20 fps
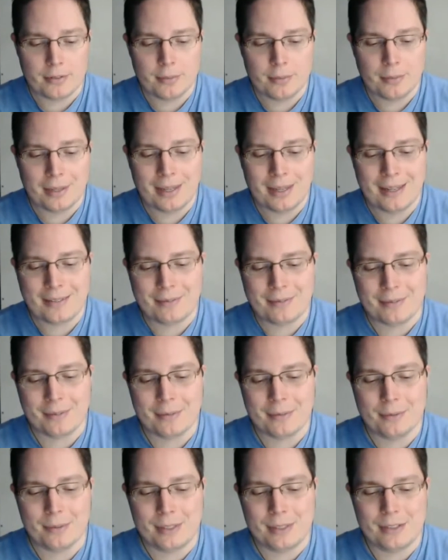I'm like, I don't
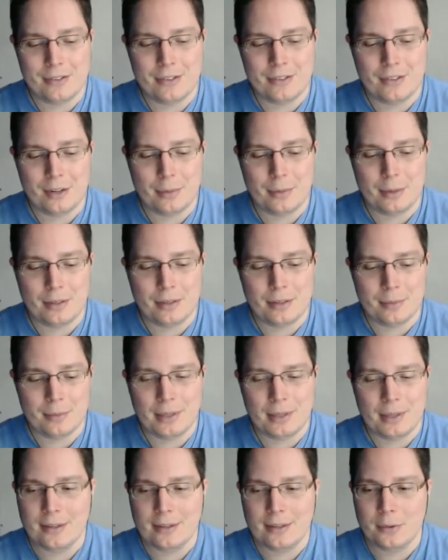read shit about some
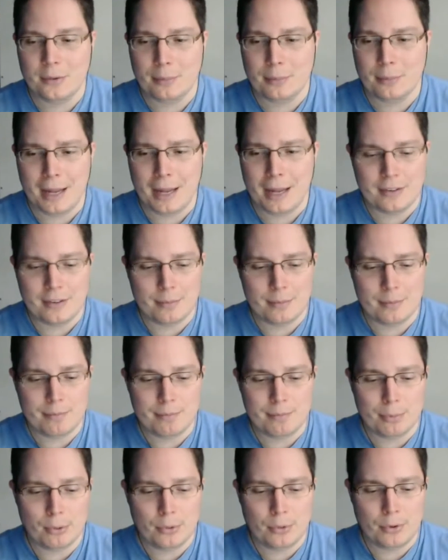kid doing magic
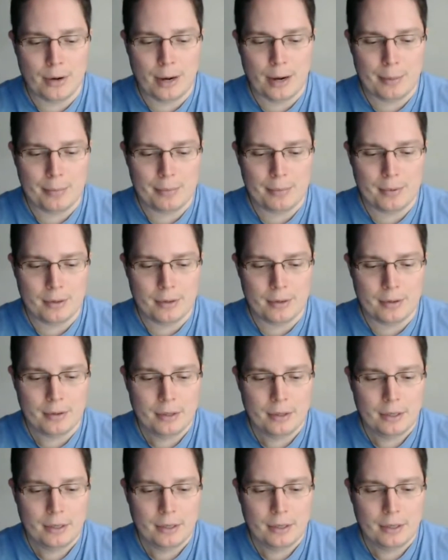bullcrap, you know?